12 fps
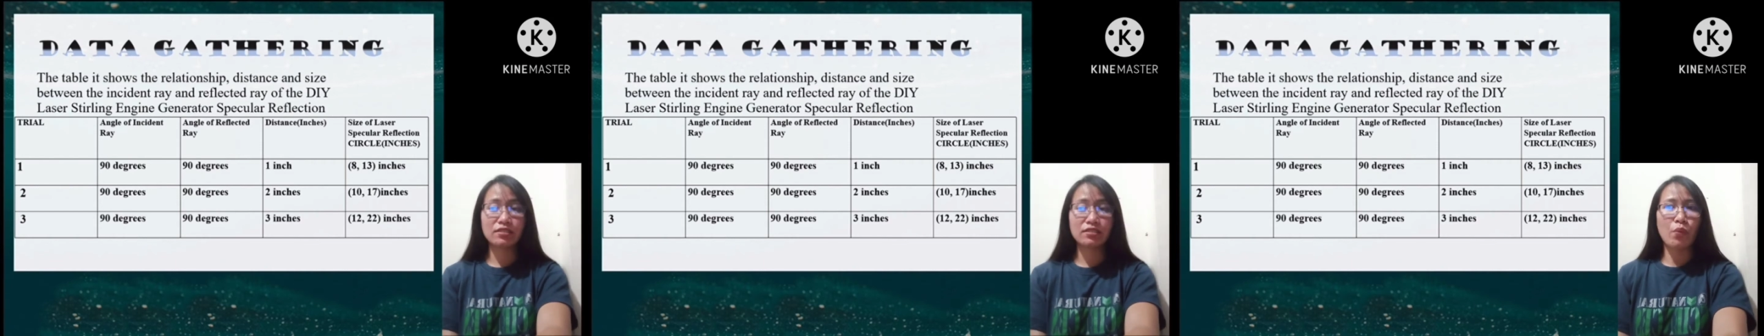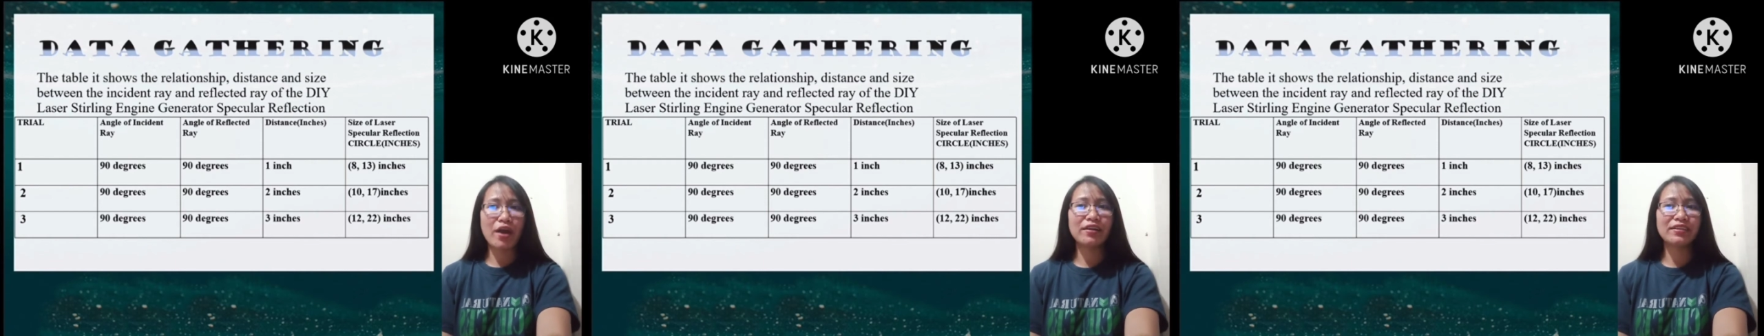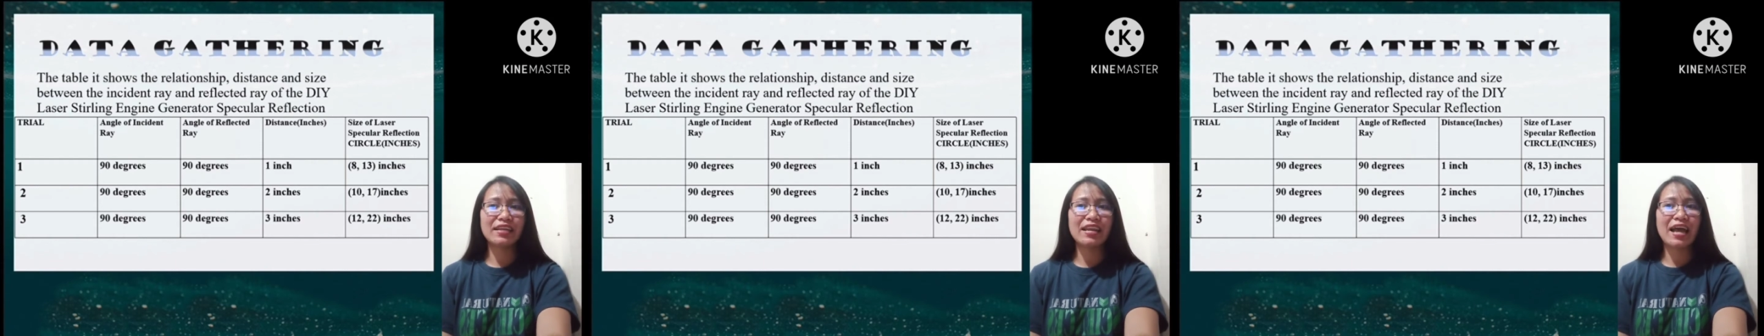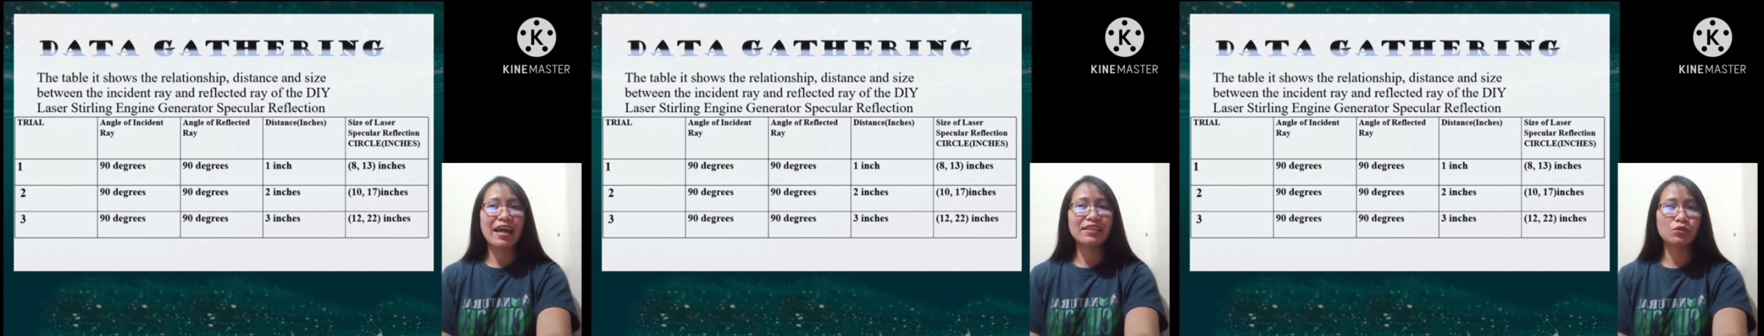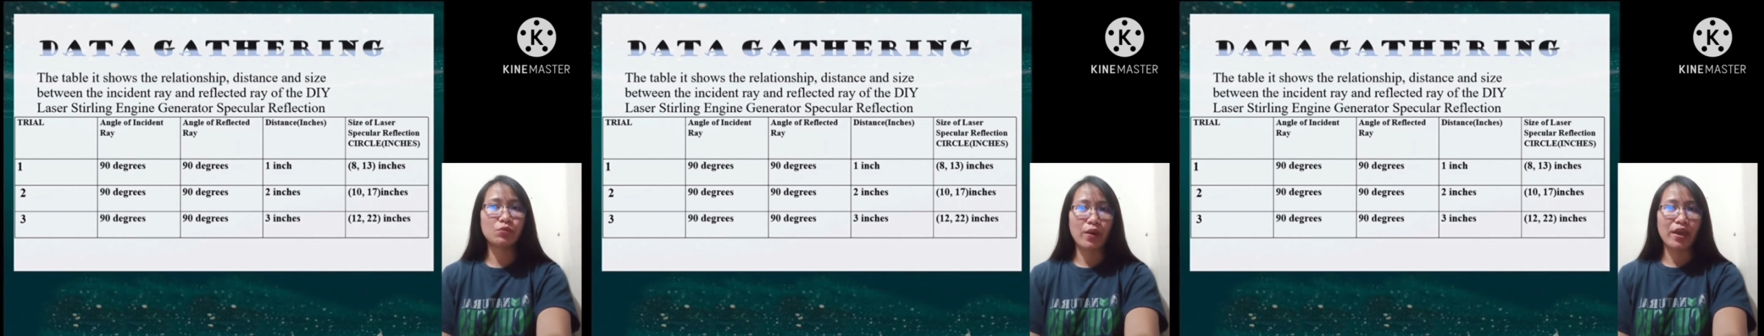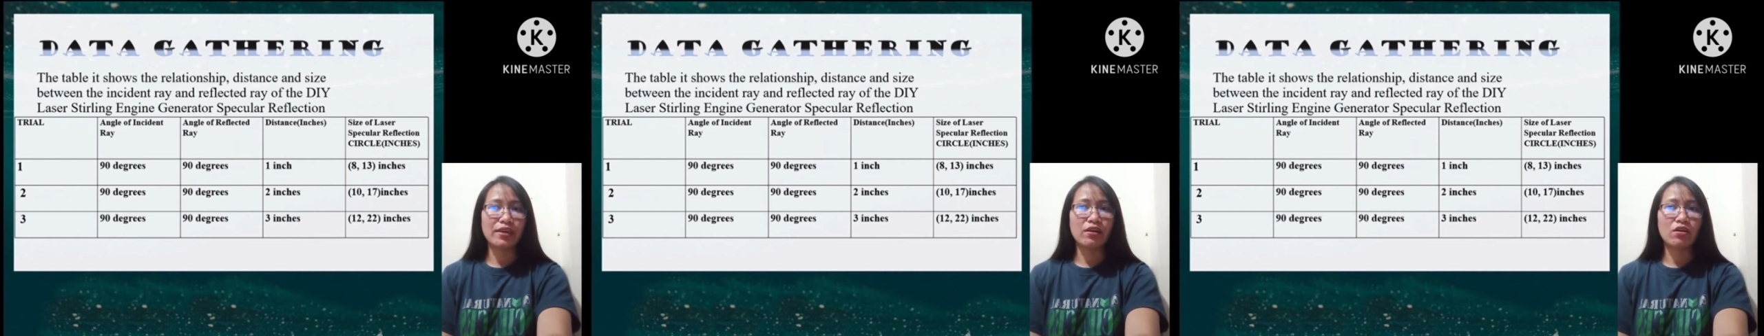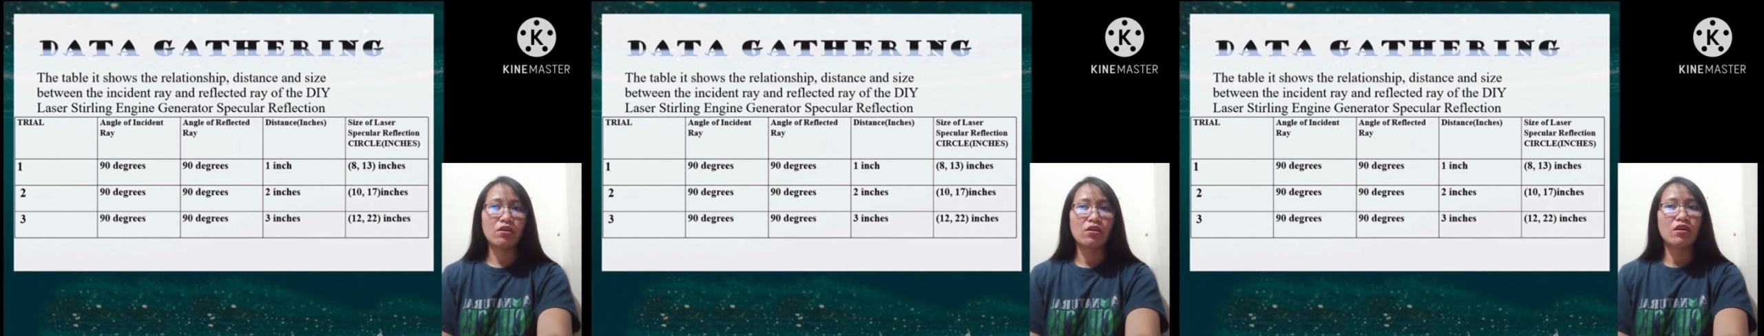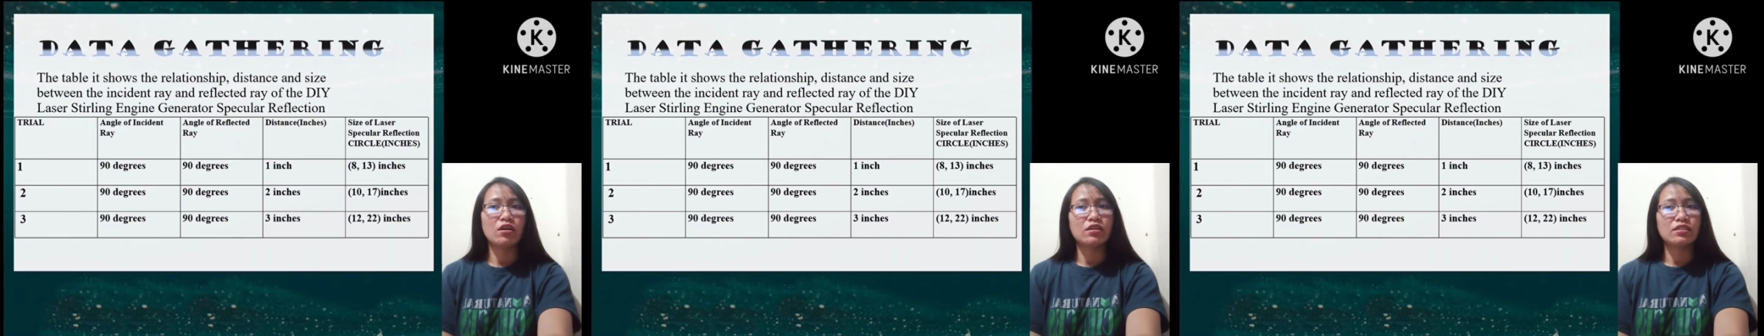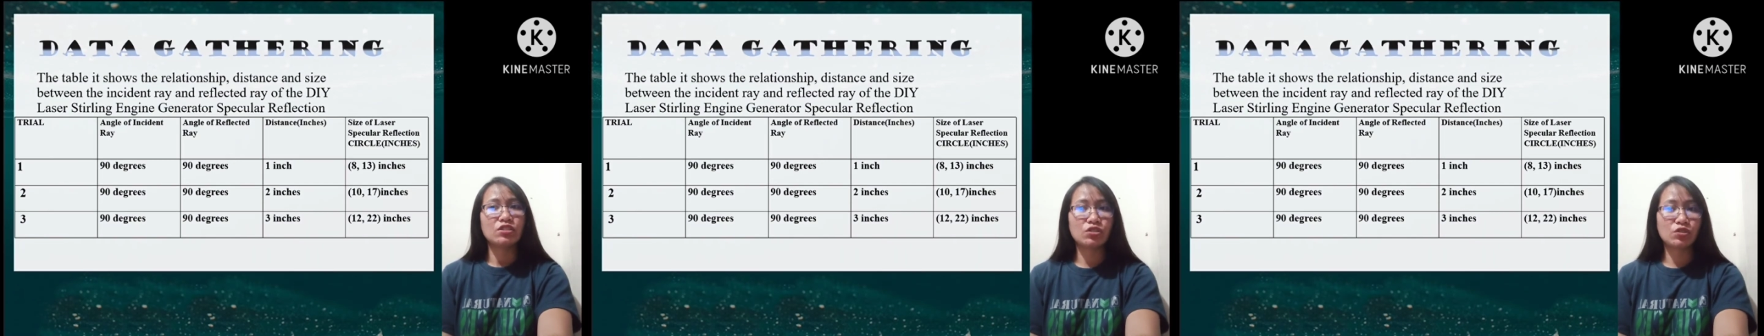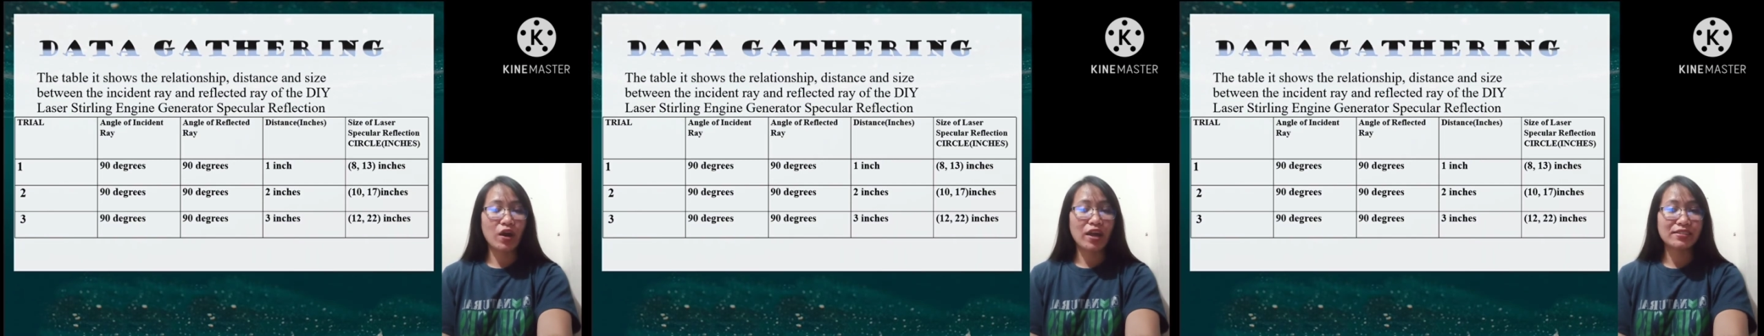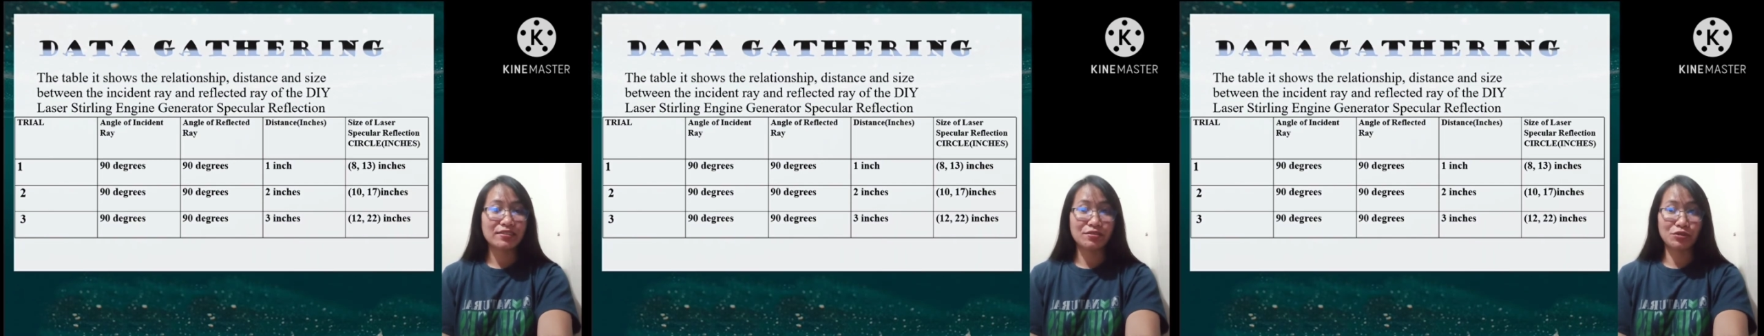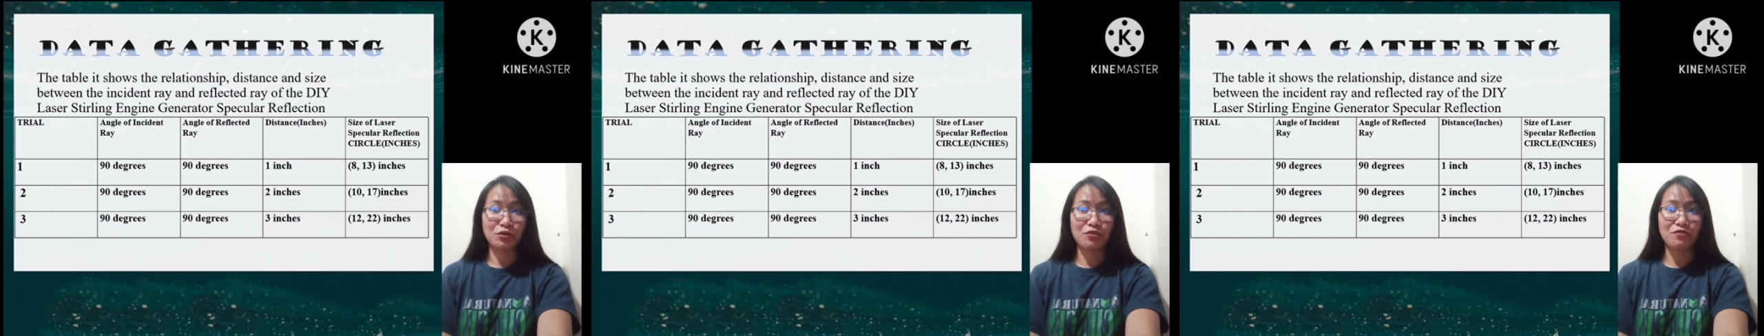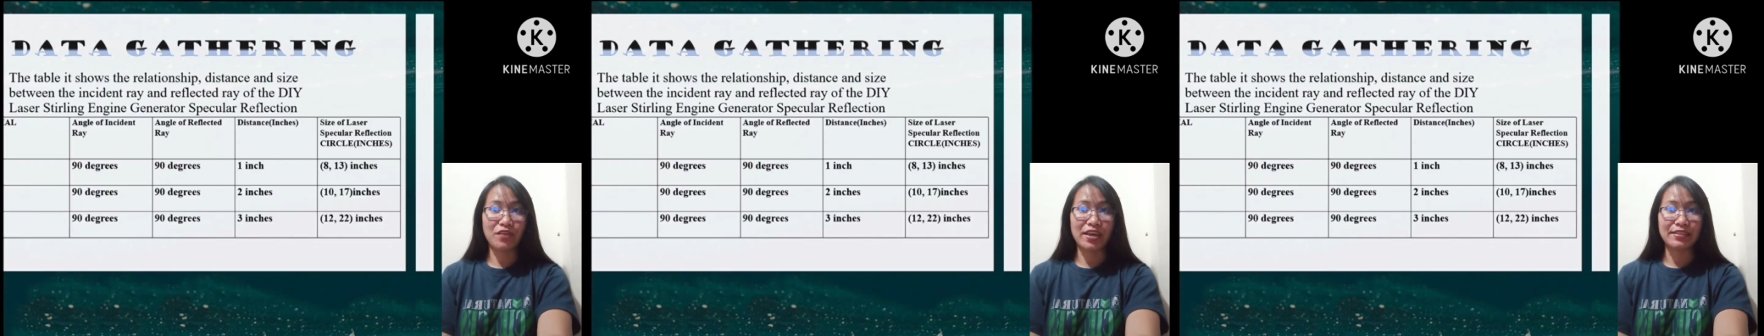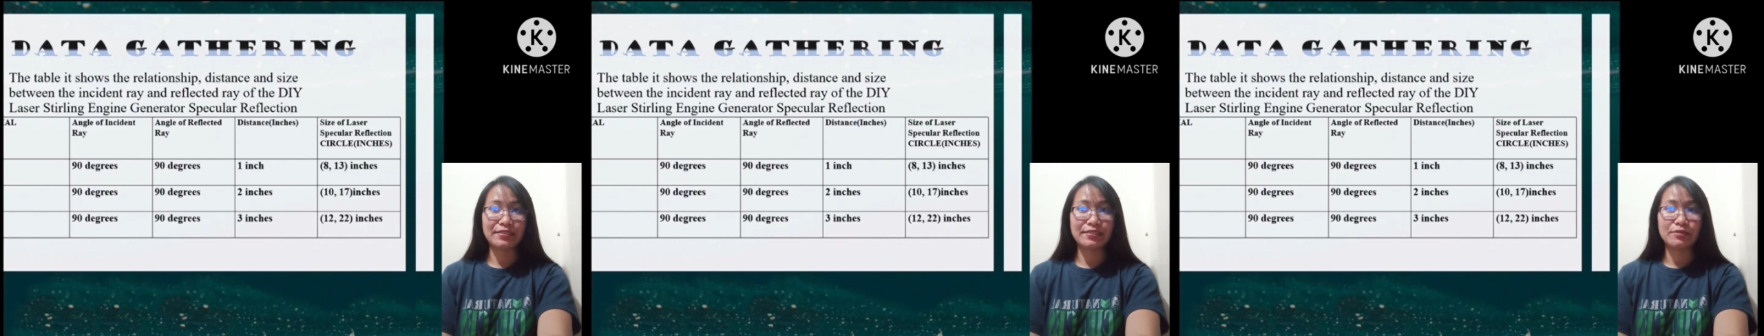where the light ray strikes the surface.